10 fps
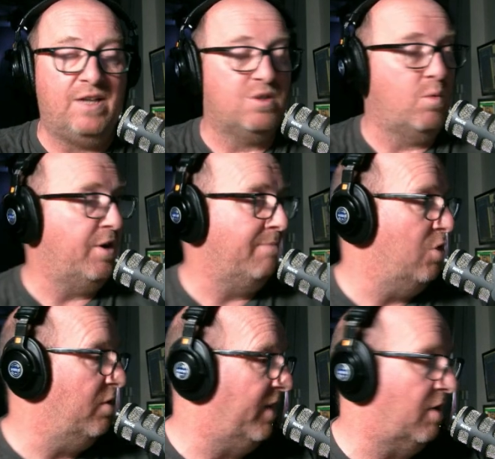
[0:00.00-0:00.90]
So when I'm
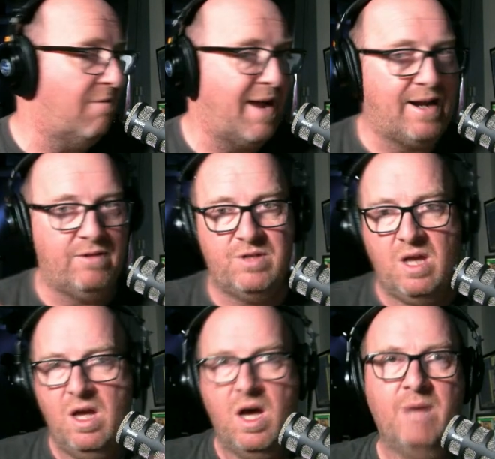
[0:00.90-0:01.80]
moving around,
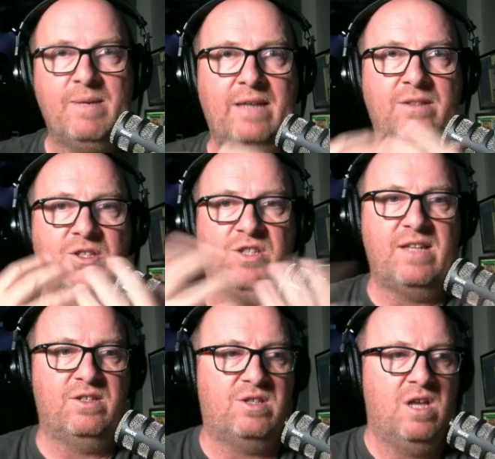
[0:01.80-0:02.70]
I'm getting the
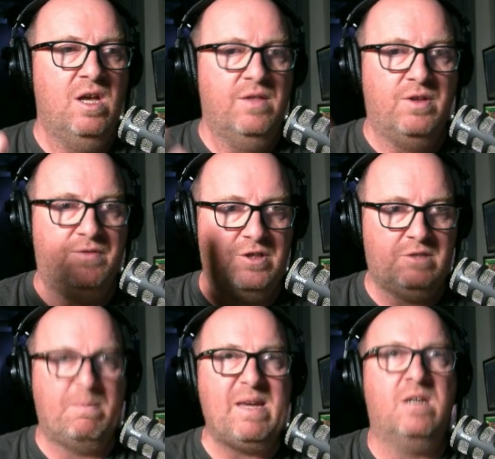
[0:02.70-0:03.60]
sense that the
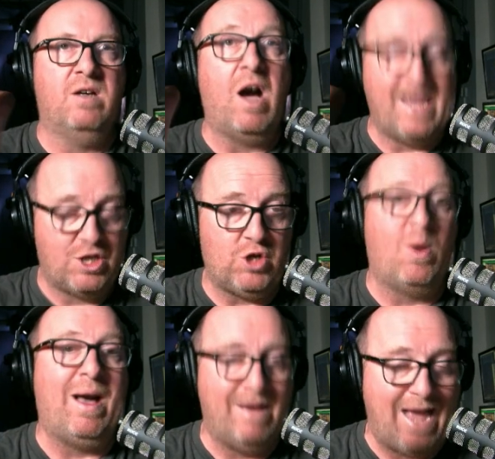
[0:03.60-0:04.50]
speaker I do
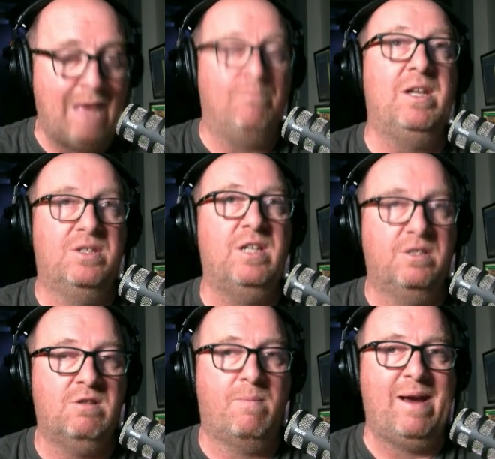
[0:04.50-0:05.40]
I am listening to
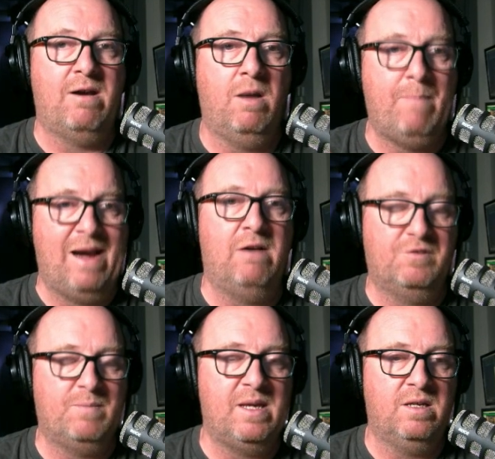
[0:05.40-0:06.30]
the pair, a pair of
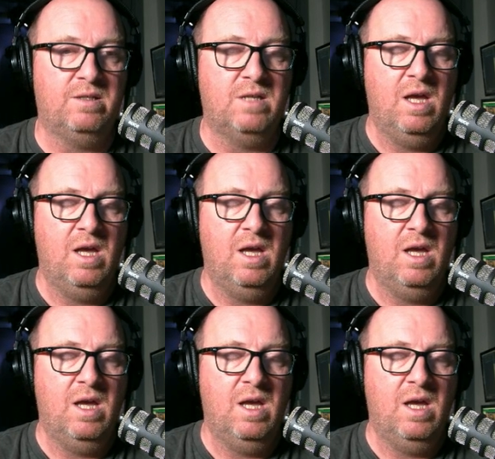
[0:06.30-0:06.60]
speakers.